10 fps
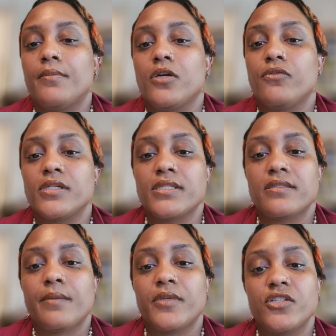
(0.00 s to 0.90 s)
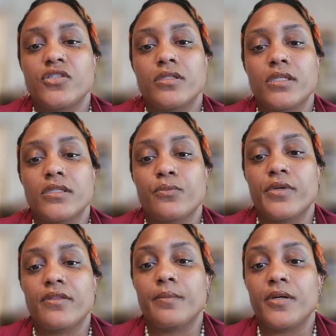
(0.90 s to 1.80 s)
Cross-examination is where
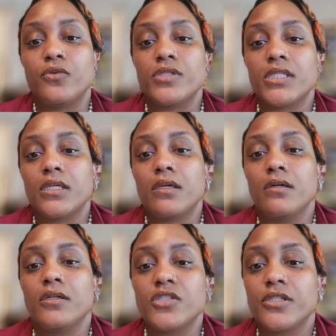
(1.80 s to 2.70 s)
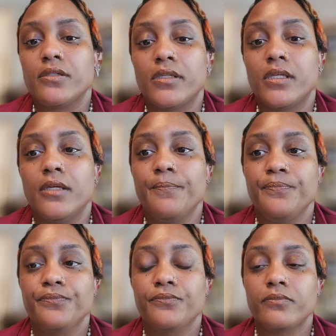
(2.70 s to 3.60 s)
the opposing attorney
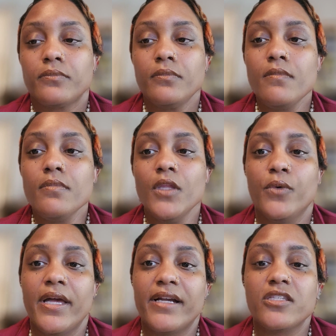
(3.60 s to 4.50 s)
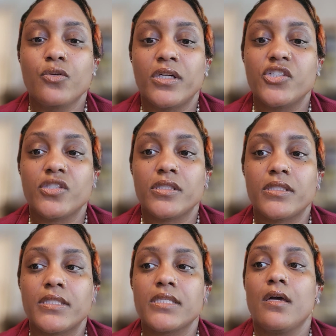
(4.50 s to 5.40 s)
will ask
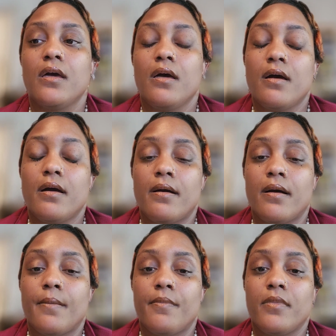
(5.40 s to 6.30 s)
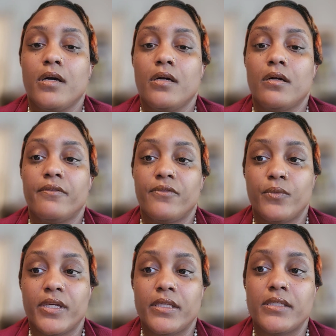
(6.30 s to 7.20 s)
questions of the
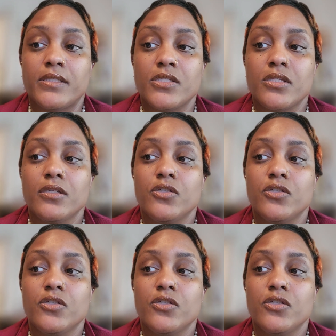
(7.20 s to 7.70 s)
witness